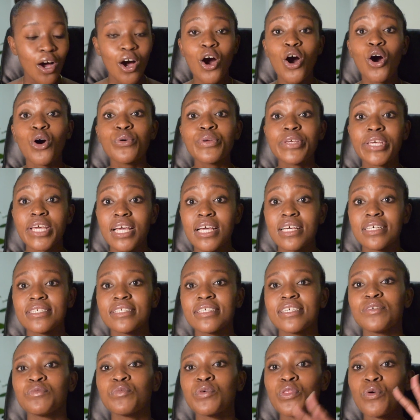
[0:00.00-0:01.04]
Oh yes,
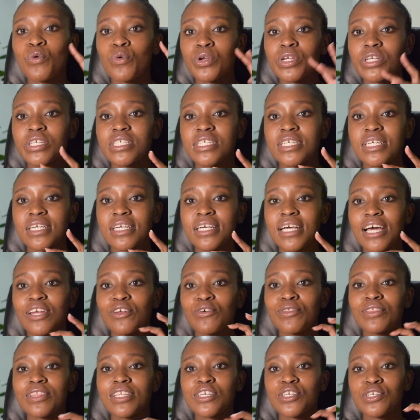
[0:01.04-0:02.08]
with auditing, I
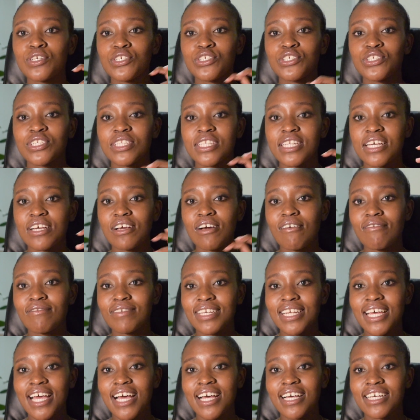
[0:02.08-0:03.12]
don't think you should think of
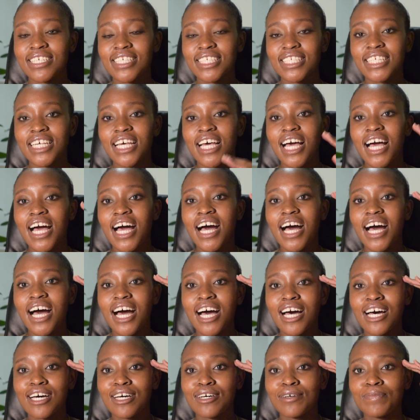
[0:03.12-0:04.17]
it as
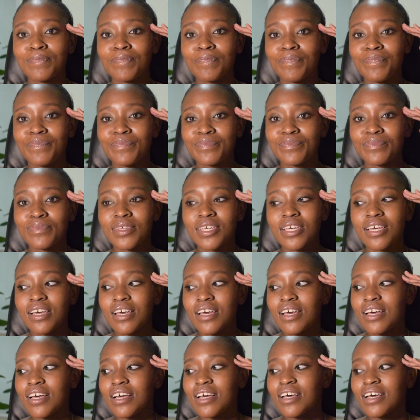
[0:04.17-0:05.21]
I'm
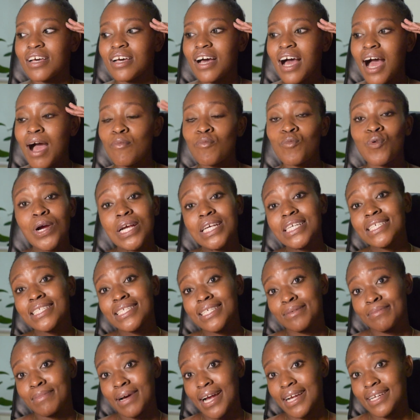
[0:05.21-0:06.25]

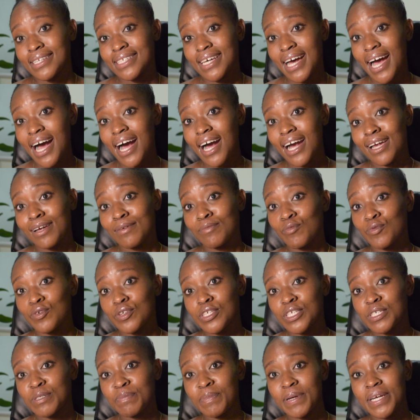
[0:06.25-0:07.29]
wasting my time with
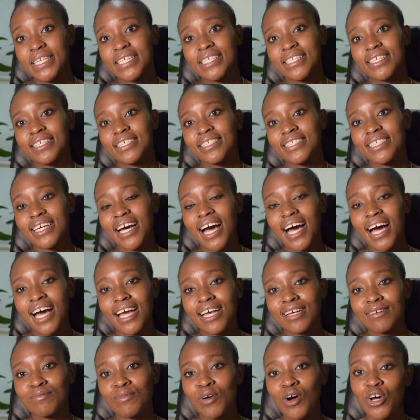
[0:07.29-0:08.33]
spending
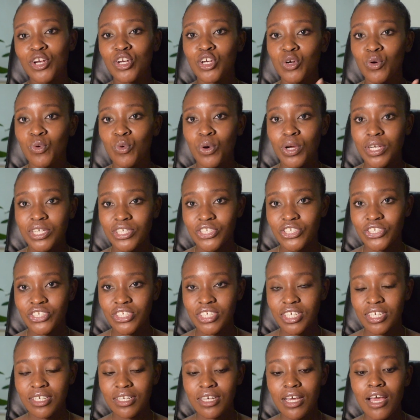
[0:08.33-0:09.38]
time on a
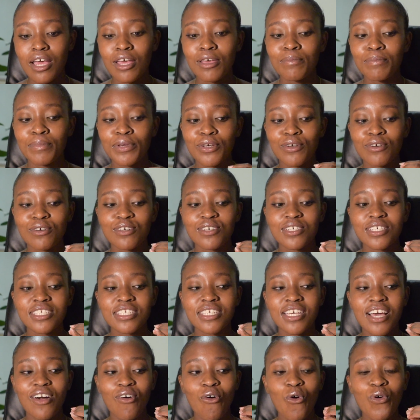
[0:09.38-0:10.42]
question, because
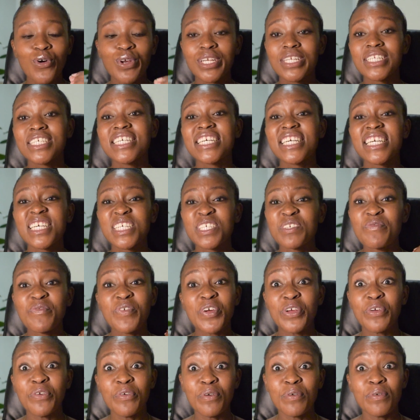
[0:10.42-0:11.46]
auditing is
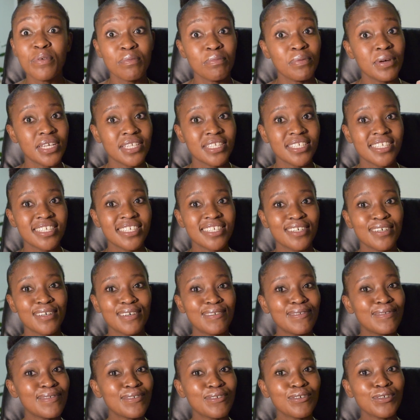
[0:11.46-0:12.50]
very
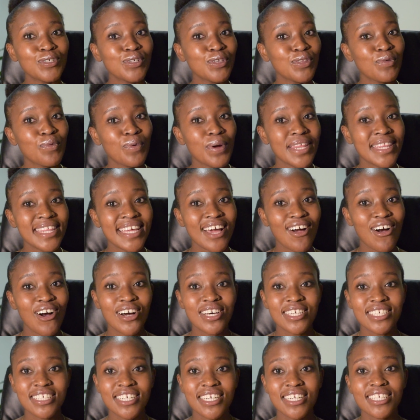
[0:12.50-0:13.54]
repetitive. Also, the way they
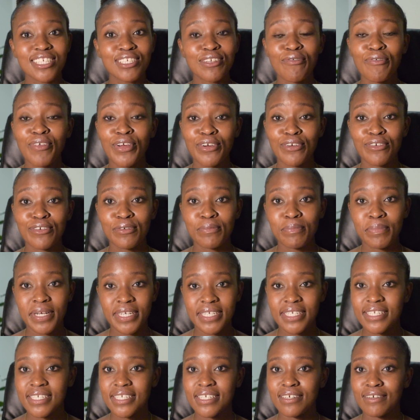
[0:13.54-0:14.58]
ask it is very
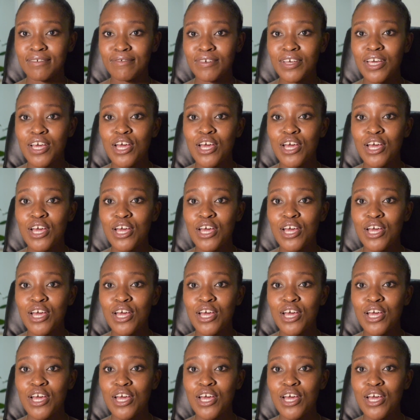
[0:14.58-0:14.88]
repetitive.